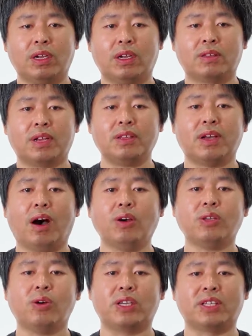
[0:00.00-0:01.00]
there is
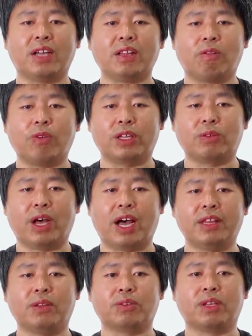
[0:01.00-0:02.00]
also another way to
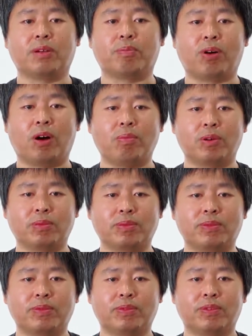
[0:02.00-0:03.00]
handle the problem,
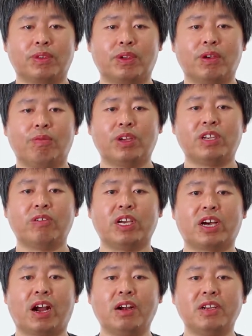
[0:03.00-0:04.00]
which we
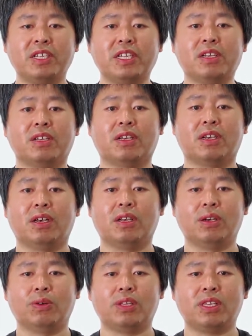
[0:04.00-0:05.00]
currently
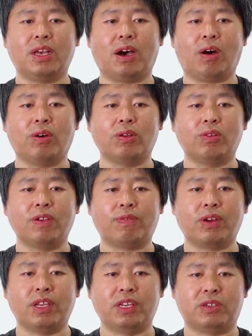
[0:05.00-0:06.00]
use in our
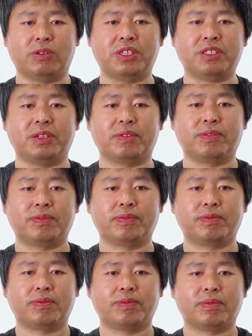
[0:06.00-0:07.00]
UE4 integration.
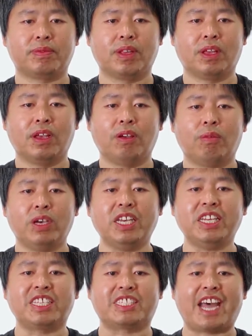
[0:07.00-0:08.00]
We
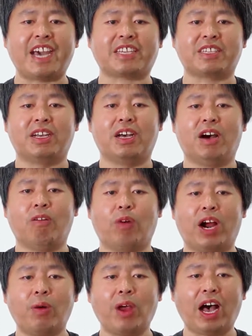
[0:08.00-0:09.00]
can detect a
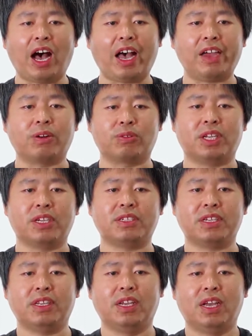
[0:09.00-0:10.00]
very high
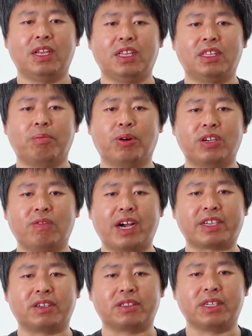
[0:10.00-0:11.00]
rotation in the motion
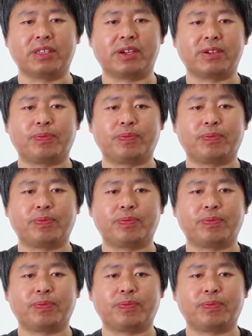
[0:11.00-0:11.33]
vector shader,